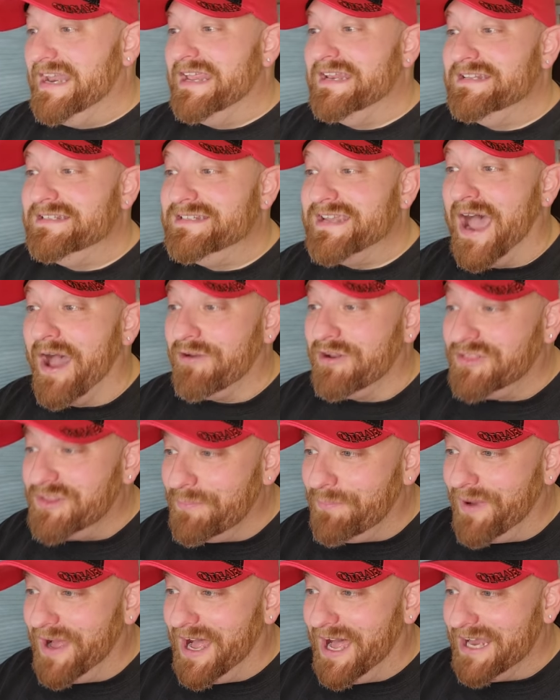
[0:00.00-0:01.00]
And then down at
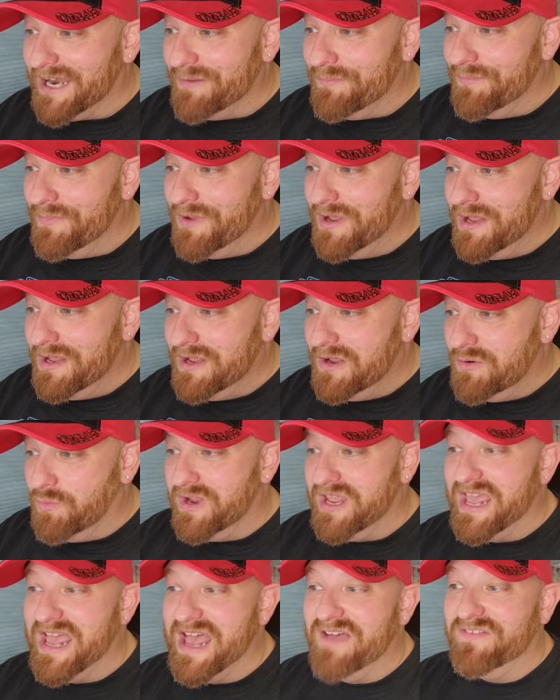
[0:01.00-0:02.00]
the bottom,
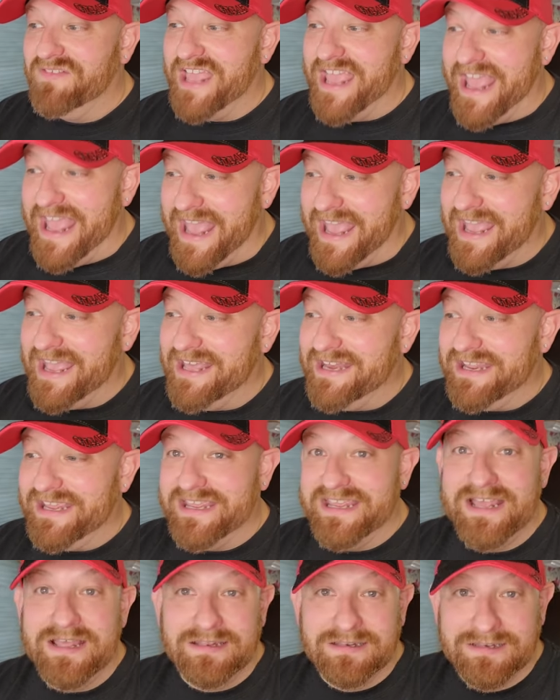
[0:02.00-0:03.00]
we have
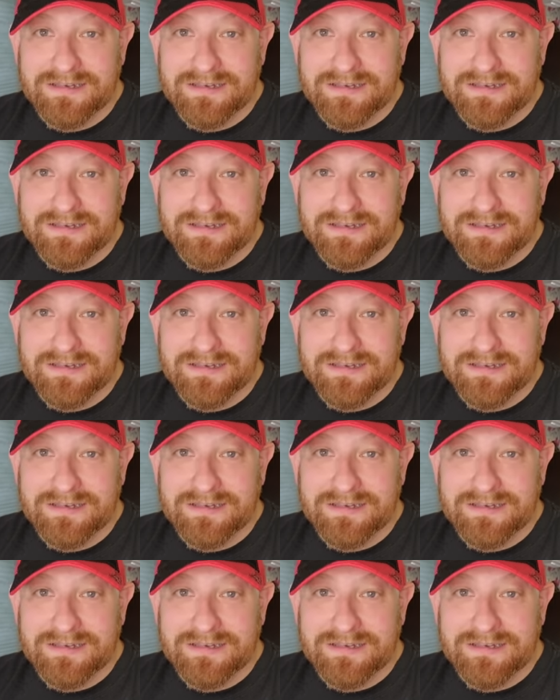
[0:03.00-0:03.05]
Annie